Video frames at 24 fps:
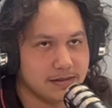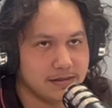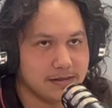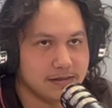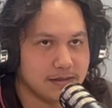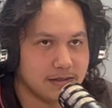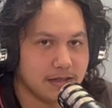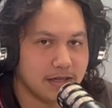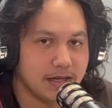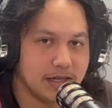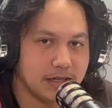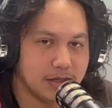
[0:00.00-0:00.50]

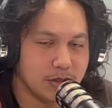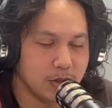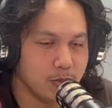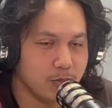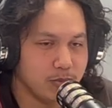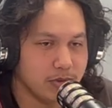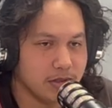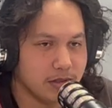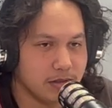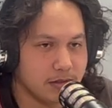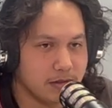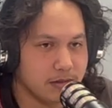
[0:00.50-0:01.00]
I hope
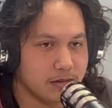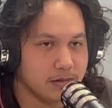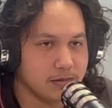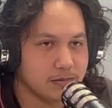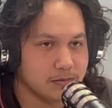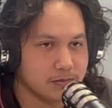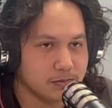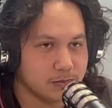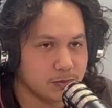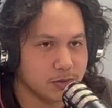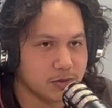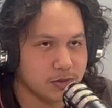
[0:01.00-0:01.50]
y'all
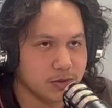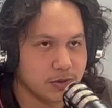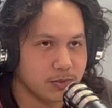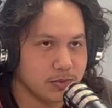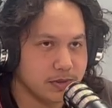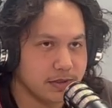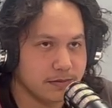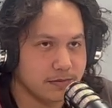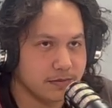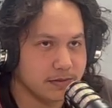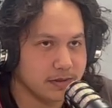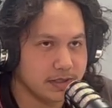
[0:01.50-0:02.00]
will tune
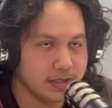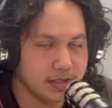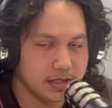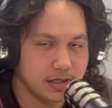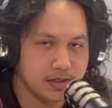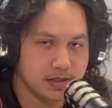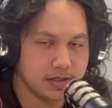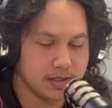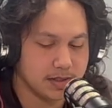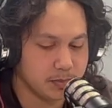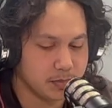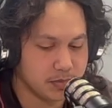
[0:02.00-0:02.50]
in for the
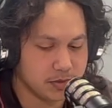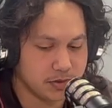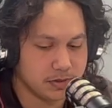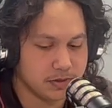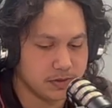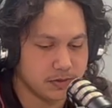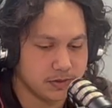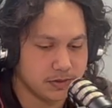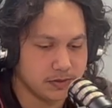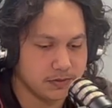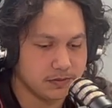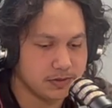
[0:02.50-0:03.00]
other
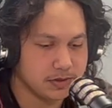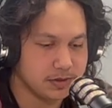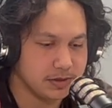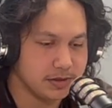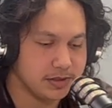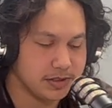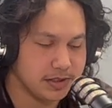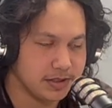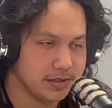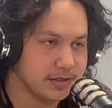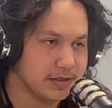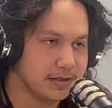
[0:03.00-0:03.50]
episodes of this
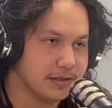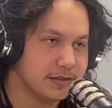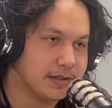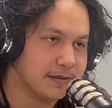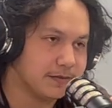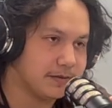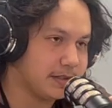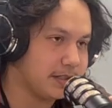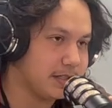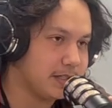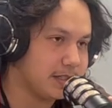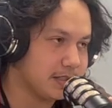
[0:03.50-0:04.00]
series. I
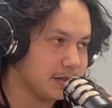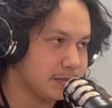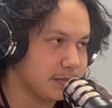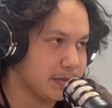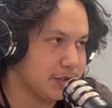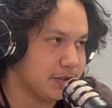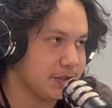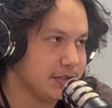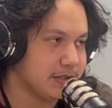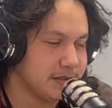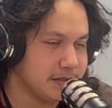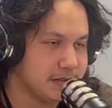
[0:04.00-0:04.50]
forgot to
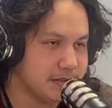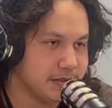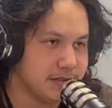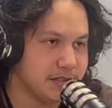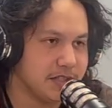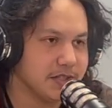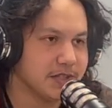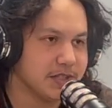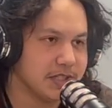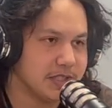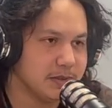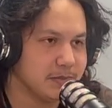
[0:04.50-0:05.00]
mention it's a
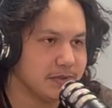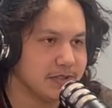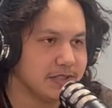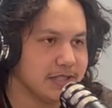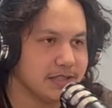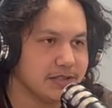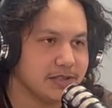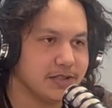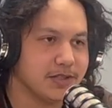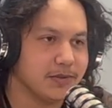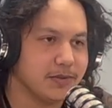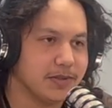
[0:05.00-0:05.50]
series, but
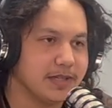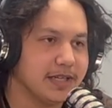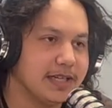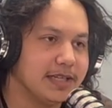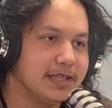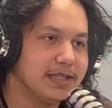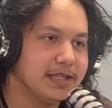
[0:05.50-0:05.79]
that's okay.